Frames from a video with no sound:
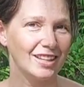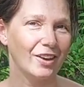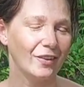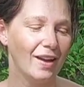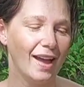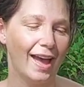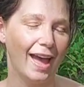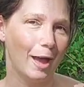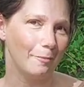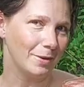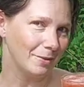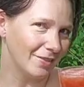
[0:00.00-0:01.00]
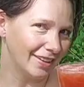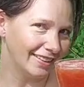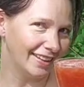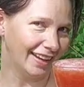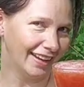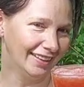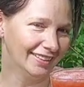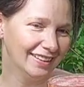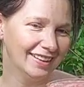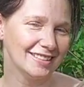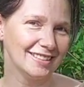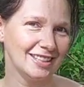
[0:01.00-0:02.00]
So happy Monday.
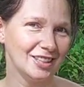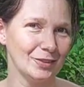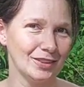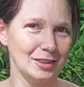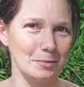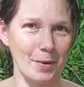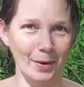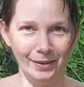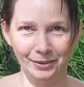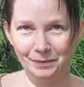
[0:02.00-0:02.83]
I'll see you at the bar.